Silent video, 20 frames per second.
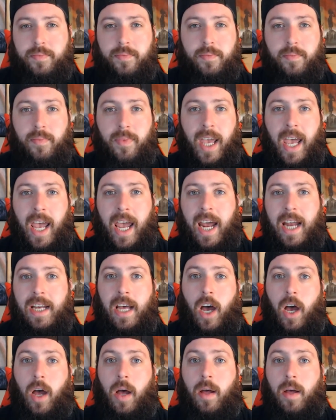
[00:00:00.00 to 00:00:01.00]
and
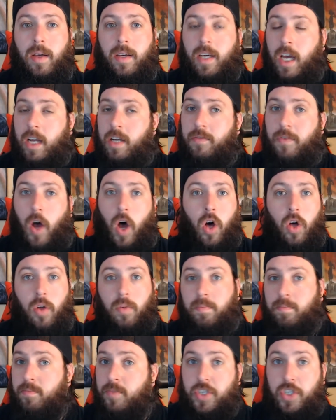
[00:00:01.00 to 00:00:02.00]
kind of all
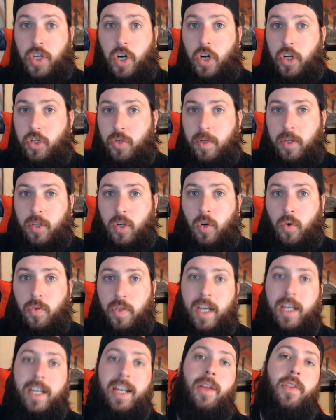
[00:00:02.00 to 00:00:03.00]
started doing their own
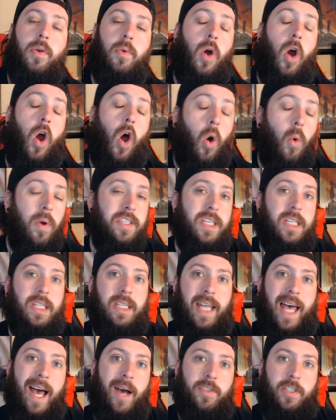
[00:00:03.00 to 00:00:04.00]
thing. Now, they were always
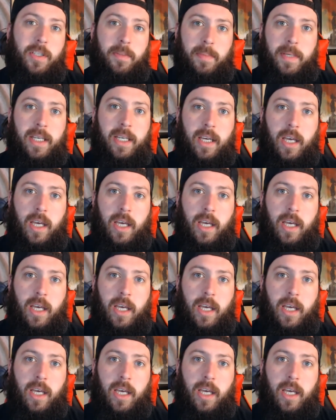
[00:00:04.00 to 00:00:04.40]
allowed to be